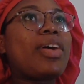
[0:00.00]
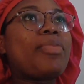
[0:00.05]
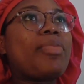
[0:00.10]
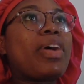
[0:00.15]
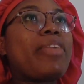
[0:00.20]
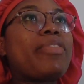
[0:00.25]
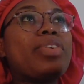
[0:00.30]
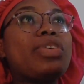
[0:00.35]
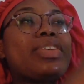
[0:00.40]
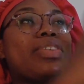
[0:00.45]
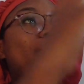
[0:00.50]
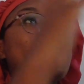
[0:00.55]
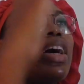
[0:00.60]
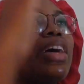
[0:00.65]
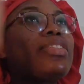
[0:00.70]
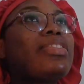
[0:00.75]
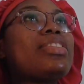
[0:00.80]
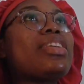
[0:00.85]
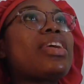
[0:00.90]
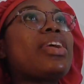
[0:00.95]
I've also even
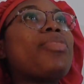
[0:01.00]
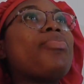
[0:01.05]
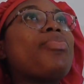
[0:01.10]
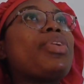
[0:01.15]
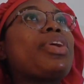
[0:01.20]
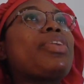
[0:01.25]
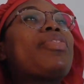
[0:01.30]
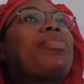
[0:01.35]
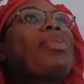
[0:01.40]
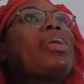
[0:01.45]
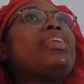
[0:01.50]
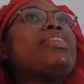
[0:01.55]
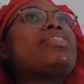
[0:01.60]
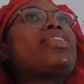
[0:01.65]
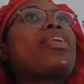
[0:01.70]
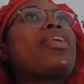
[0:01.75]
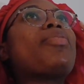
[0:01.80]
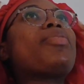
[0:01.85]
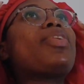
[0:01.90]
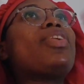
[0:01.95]
had to take a break from my
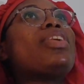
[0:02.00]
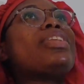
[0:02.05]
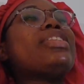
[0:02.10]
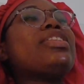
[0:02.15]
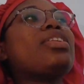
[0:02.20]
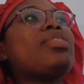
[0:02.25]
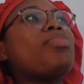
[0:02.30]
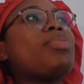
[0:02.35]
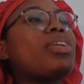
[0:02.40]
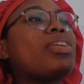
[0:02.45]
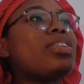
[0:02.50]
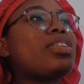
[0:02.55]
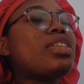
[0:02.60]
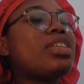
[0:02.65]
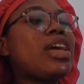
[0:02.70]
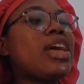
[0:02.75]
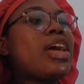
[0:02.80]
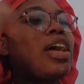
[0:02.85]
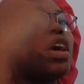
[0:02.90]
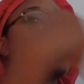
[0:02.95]
Instagram content, because
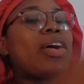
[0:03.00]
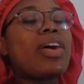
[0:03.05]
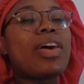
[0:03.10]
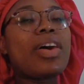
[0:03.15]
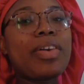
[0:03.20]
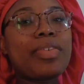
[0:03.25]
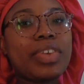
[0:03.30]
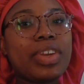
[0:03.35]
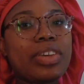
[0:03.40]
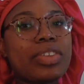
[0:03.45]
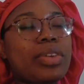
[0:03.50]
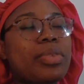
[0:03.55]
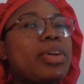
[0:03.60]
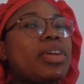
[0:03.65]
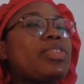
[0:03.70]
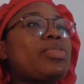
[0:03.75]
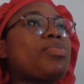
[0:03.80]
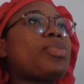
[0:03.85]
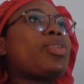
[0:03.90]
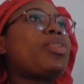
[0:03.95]
a video is coming
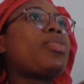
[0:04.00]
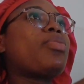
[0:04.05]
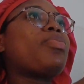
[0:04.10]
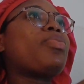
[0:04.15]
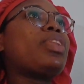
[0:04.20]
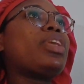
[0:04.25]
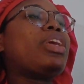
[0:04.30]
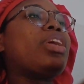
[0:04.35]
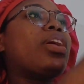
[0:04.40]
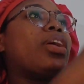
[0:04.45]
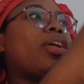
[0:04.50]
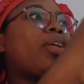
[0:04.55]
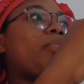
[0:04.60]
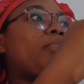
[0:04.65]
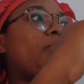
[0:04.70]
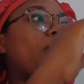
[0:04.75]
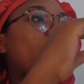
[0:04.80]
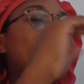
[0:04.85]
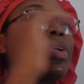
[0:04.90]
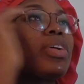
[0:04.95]
out tomorrow, hopefully,
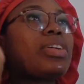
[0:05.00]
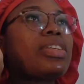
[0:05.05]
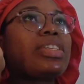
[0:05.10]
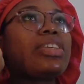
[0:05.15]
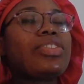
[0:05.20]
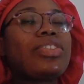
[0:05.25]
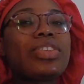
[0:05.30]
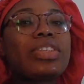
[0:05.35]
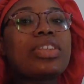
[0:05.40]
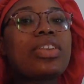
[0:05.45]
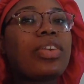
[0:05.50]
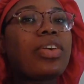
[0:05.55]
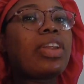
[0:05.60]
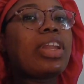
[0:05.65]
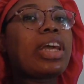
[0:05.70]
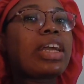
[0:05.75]
because there's just a lot.